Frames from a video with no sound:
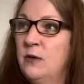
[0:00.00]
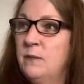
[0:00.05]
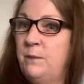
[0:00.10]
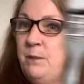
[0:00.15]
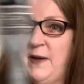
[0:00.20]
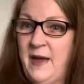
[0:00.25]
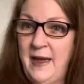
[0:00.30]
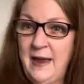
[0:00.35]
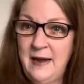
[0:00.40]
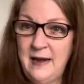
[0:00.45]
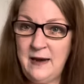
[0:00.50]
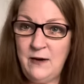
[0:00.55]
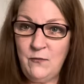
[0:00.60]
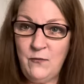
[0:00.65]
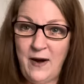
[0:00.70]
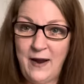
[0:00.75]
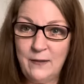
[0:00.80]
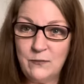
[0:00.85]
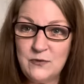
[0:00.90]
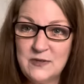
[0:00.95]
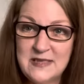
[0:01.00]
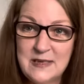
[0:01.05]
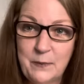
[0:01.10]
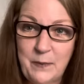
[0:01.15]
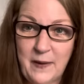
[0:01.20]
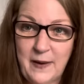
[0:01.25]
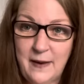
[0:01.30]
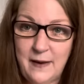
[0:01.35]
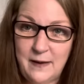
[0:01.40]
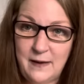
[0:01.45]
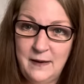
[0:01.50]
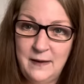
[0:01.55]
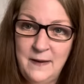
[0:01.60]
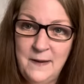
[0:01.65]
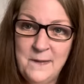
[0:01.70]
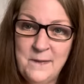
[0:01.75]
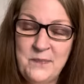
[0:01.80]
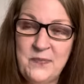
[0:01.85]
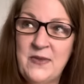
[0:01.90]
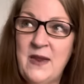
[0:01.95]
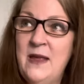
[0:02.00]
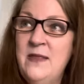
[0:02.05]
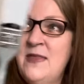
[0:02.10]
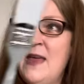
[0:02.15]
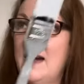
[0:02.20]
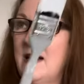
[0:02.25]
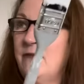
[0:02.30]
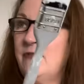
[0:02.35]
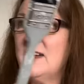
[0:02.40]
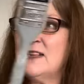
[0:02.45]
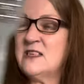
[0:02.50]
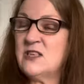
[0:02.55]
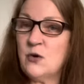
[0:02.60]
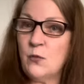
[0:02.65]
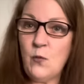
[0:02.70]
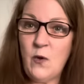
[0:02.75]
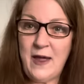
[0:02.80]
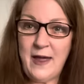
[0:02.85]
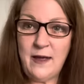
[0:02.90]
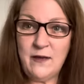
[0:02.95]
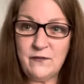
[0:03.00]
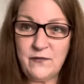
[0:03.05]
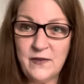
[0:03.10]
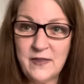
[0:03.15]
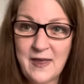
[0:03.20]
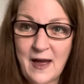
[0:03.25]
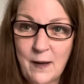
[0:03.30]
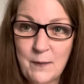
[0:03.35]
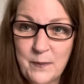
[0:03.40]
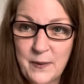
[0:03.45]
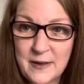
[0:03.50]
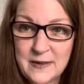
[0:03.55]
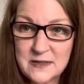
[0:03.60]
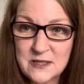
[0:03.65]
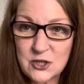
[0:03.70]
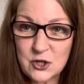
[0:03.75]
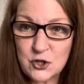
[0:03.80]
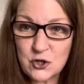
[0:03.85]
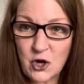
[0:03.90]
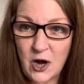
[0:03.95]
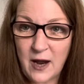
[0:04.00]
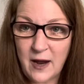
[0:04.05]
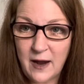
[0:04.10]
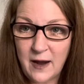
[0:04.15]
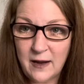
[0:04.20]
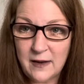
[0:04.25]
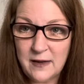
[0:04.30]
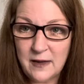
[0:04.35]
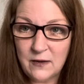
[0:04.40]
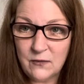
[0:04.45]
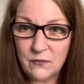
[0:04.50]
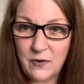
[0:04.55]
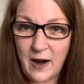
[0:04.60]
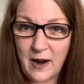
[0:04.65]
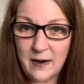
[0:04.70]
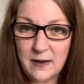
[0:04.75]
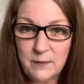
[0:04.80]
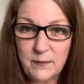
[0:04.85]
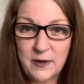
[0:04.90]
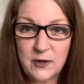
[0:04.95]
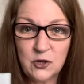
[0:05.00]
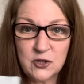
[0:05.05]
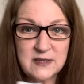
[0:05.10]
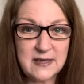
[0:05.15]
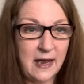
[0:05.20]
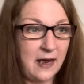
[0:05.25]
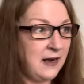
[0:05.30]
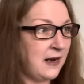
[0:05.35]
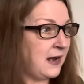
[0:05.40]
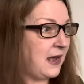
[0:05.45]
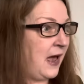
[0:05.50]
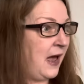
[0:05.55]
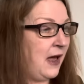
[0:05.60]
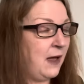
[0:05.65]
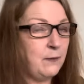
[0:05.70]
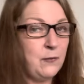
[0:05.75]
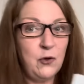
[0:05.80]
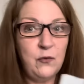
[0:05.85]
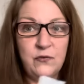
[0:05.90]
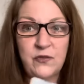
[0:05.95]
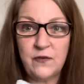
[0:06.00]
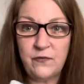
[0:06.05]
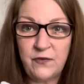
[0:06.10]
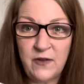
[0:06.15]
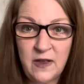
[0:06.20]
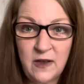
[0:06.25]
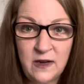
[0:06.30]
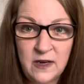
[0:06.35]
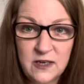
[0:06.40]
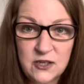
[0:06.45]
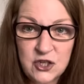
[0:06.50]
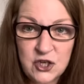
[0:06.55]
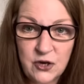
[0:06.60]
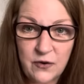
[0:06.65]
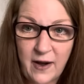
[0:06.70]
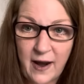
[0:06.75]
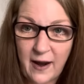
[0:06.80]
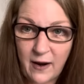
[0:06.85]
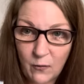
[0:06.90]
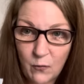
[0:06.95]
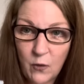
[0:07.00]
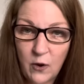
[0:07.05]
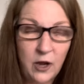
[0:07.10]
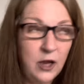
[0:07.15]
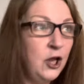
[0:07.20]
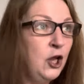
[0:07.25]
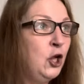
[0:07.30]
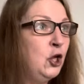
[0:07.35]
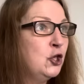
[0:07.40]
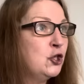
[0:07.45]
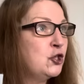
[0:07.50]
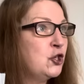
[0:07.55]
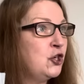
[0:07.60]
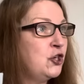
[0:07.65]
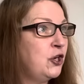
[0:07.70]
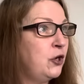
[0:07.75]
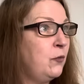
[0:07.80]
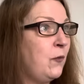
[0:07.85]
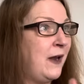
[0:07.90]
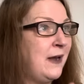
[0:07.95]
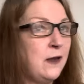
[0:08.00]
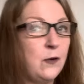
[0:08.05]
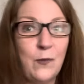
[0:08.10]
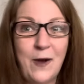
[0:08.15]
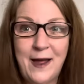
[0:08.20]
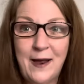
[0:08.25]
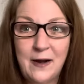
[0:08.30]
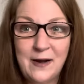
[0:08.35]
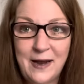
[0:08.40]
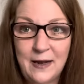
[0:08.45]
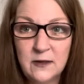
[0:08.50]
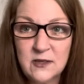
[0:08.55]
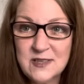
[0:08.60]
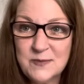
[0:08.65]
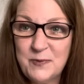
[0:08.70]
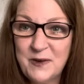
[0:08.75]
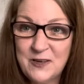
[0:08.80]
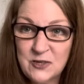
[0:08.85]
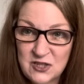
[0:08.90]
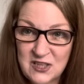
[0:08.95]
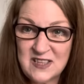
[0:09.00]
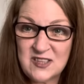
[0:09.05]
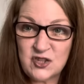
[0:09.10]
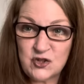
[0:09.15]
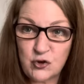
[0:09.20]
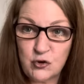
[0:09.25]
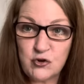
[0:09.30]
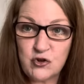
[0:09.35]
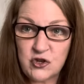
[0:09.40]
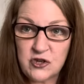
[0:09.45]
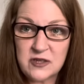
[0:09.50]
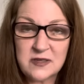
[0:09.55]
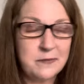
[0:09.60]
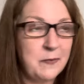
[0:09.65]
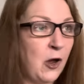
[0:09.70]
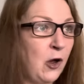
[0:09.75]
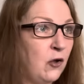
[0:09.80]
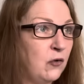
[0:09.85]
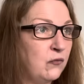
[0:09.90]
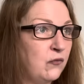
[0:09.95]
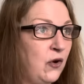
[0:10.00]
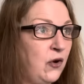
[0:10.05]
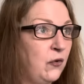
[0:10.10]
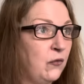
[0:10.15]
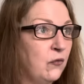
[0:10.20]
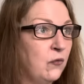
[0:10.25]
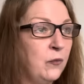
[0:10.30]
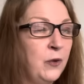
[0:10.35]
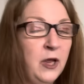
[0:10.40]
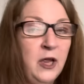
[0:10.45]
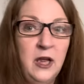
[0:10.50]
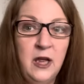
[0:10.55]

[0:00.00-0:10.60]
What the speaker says: painting round a bit, and then I've had to wait for that bit to dry, right? Because, and I can't move the furniture out to do anywhere else because it's such a small room.